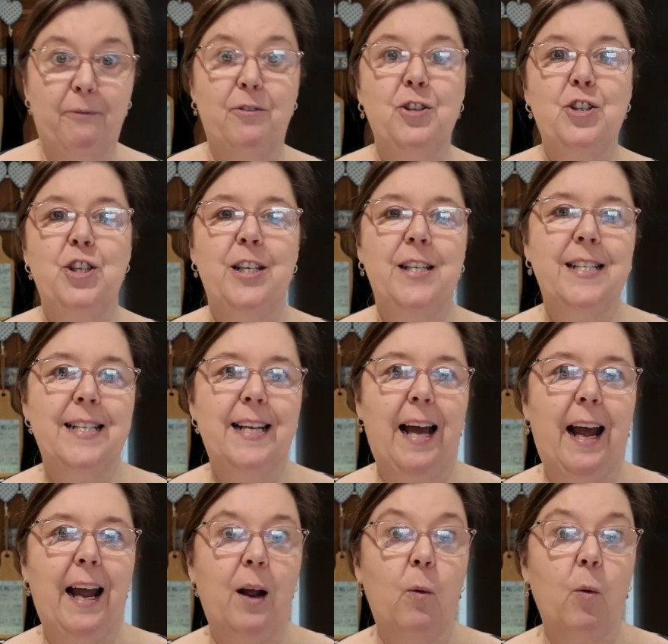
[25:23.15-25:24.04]
of the
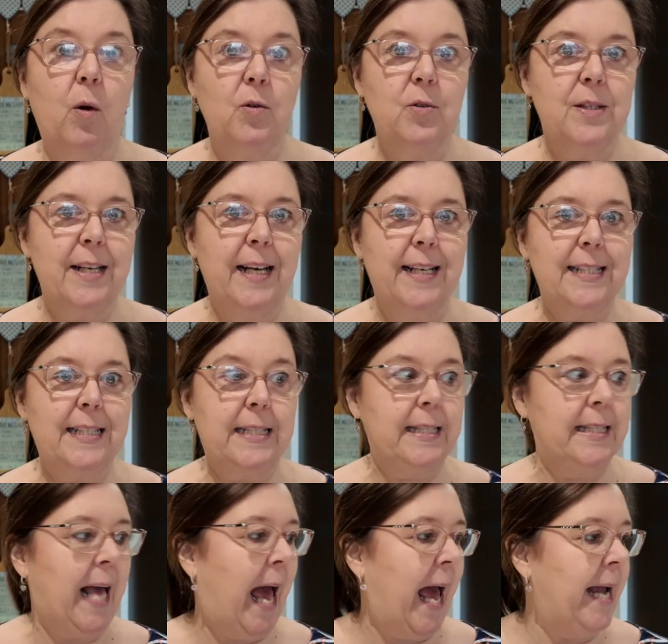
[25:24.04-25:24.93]
cheesecake once that's
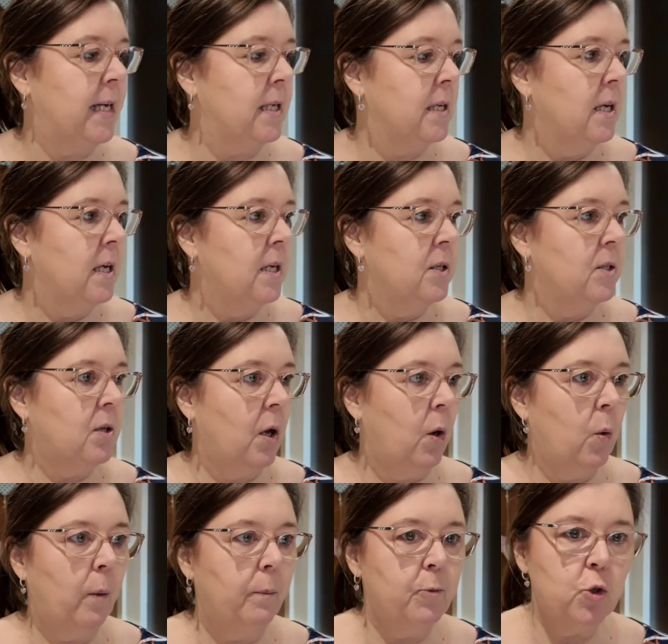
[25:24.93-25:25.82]
set.
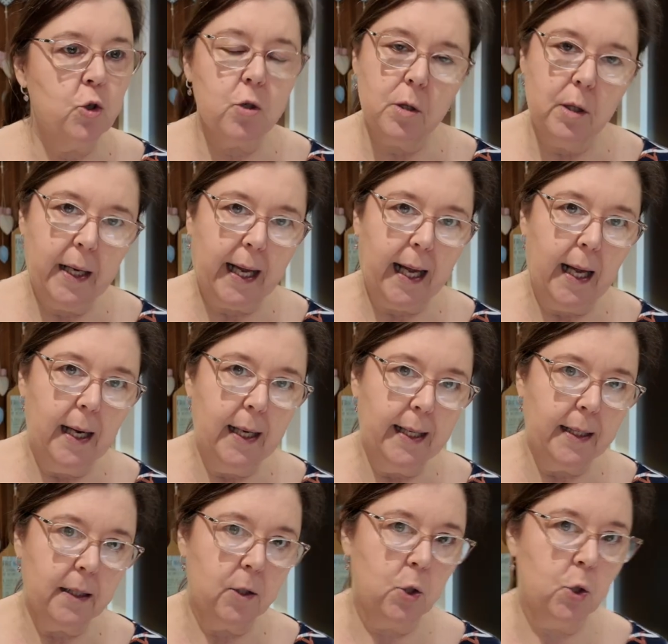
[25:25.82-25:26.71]
So I'm just going to get a little